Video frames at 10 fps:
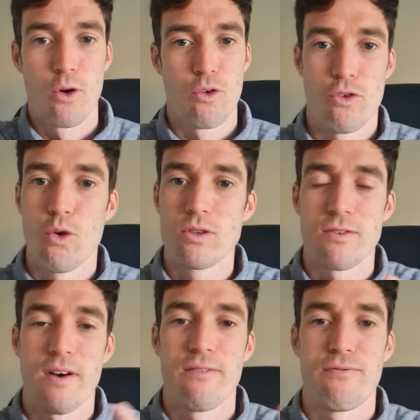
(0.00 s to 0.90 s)
loads of
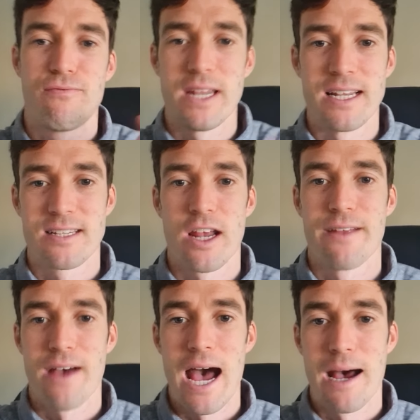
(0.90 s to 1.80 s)
fitness kind
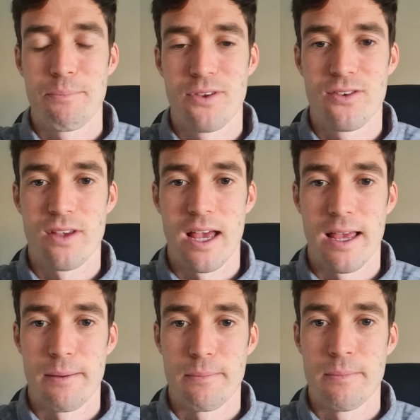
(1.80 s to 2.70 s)
of apps,
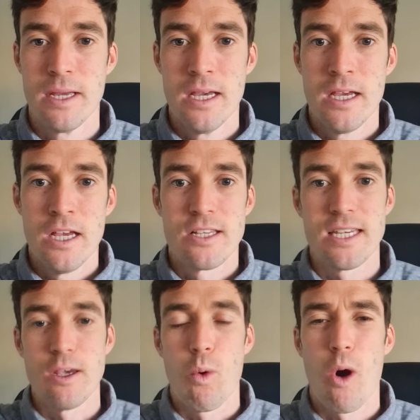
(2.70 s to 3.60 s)

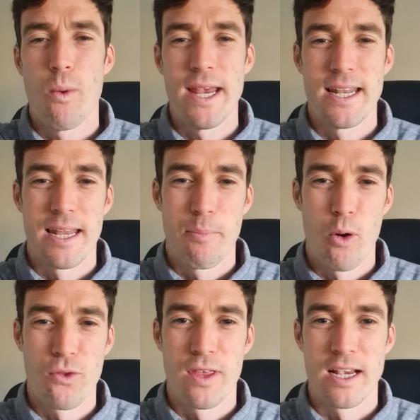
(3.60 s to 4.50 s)
see what way did they
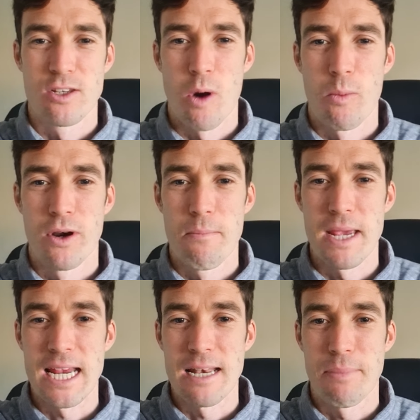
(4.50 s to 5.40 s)
put things, what were the
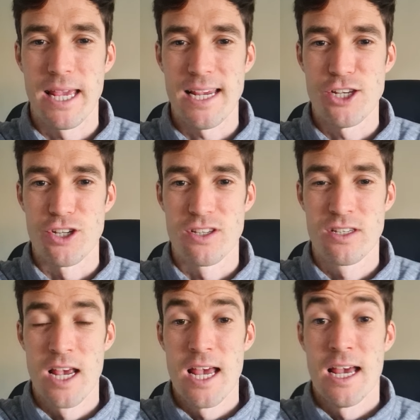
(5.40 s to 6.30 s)
main pages,
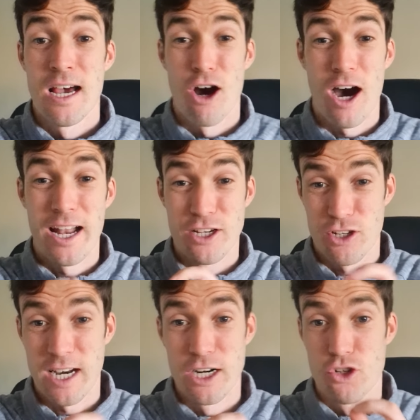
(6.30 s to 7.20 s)
and I just
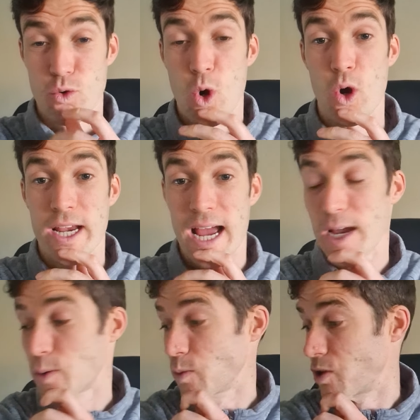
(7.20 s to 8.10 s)
started drawing
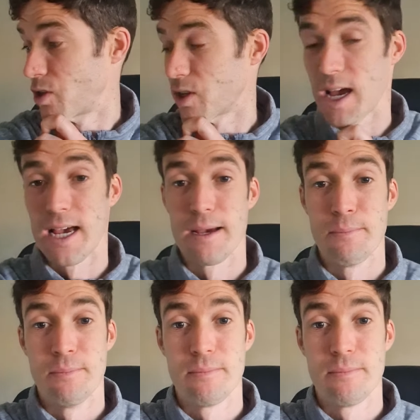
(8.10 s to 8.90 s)
out some